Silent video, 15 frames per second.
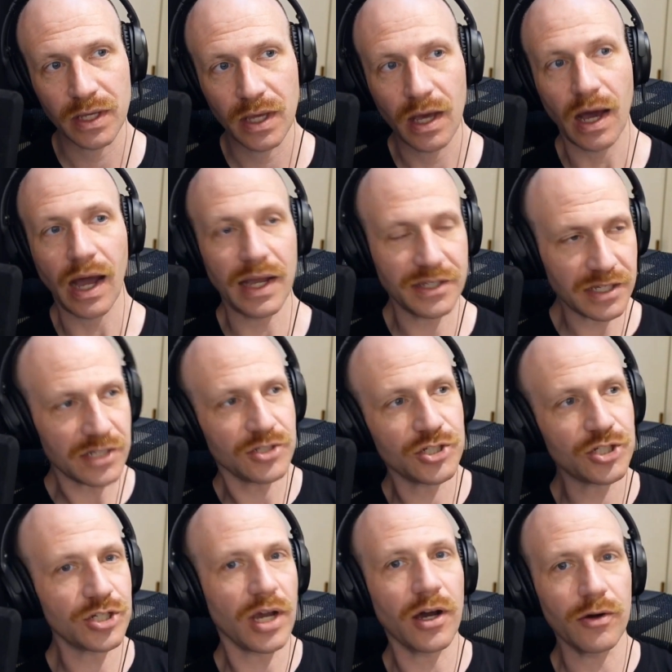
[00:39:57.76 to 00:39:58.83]
I did
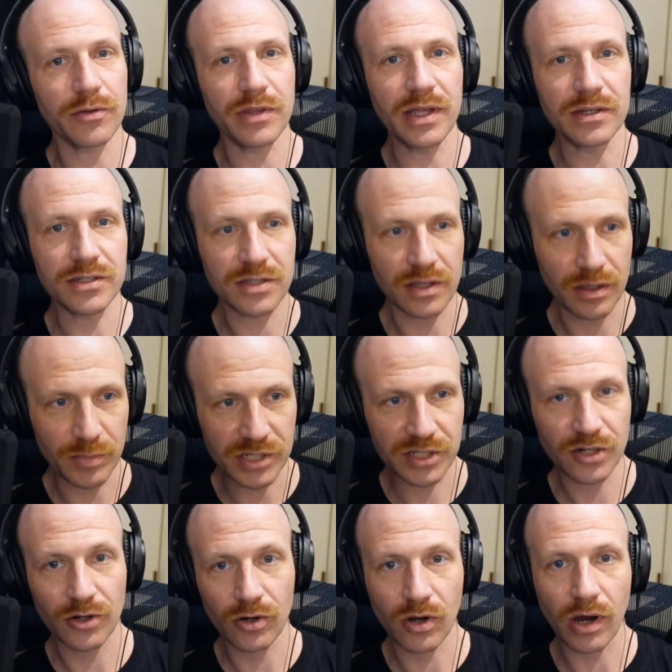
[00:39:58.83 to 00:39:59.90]
show that the
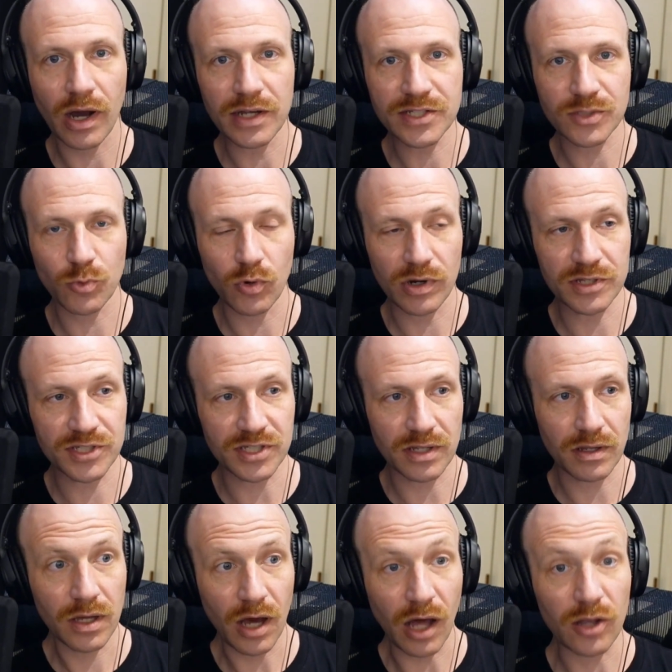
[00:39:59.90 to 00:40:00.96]
material cost was
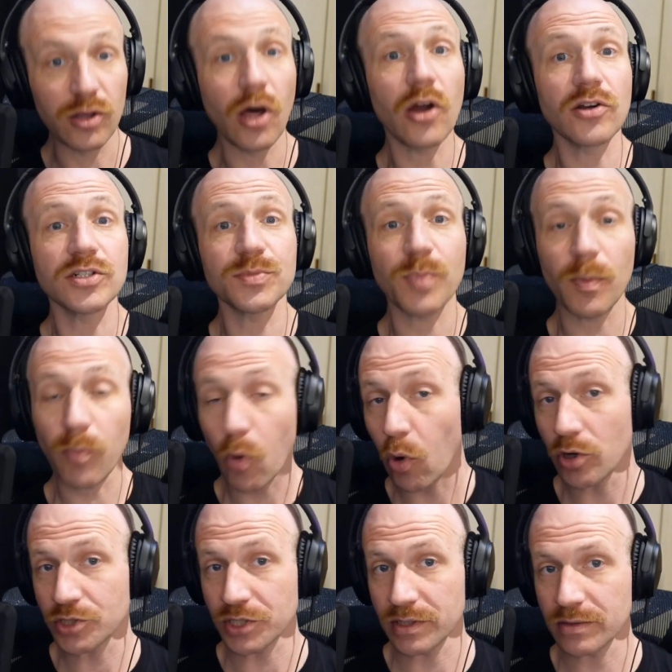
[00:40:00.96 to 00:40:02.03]
a large
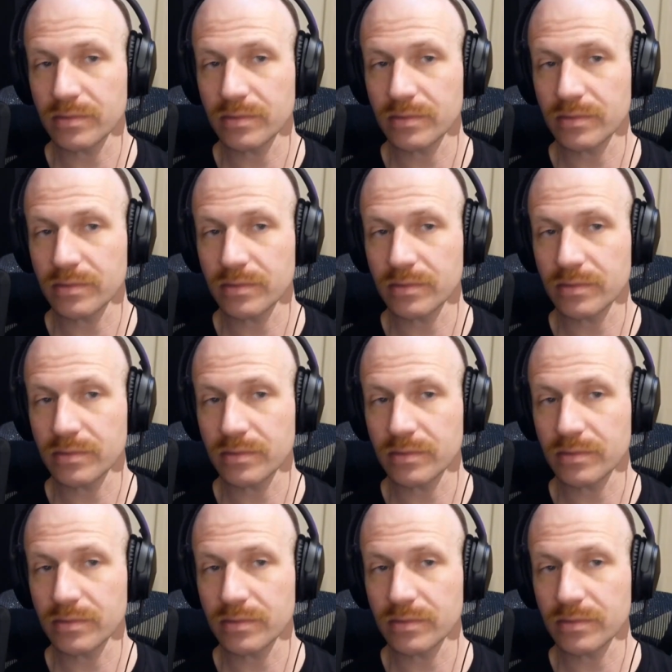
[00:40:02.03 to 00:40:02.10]
proportion